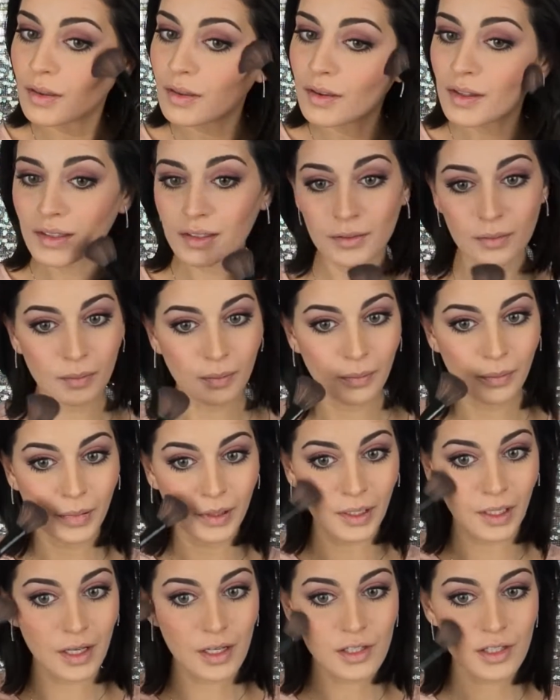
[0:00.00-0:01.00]
These
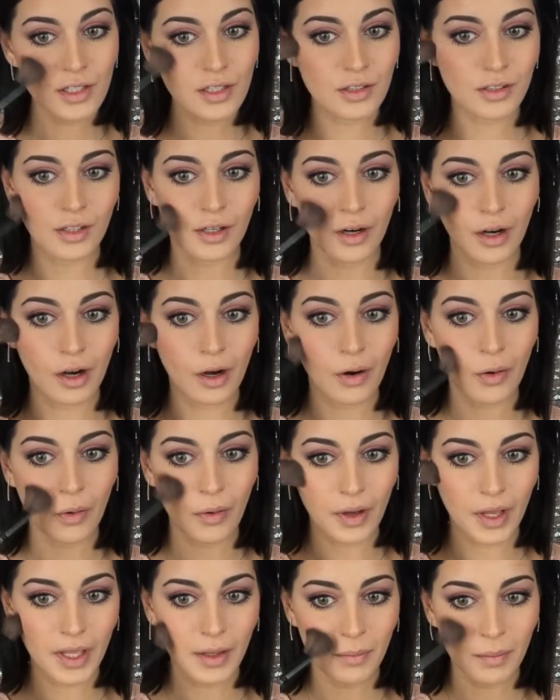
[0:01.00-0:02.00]
blushes are
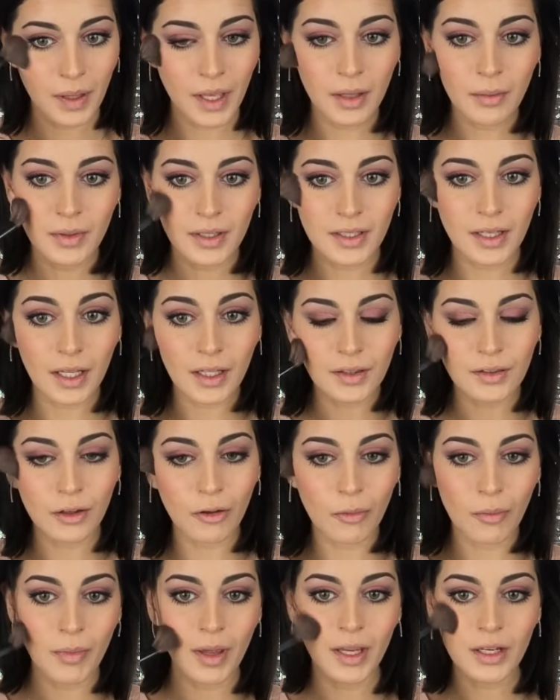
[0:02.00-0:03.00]
quite pigmented, so
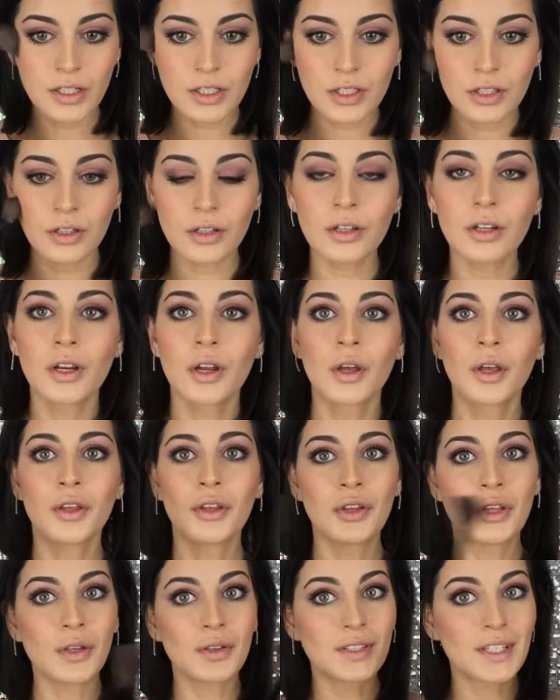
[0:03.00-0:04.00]
make sure
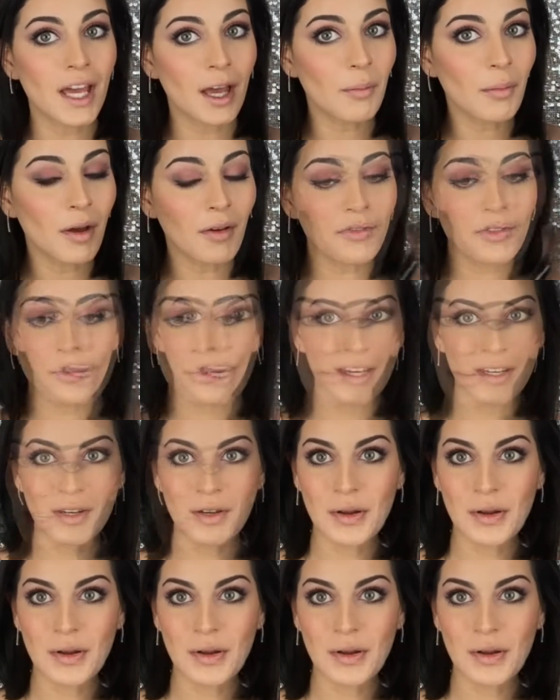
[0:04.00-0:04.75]
you tap off the brush.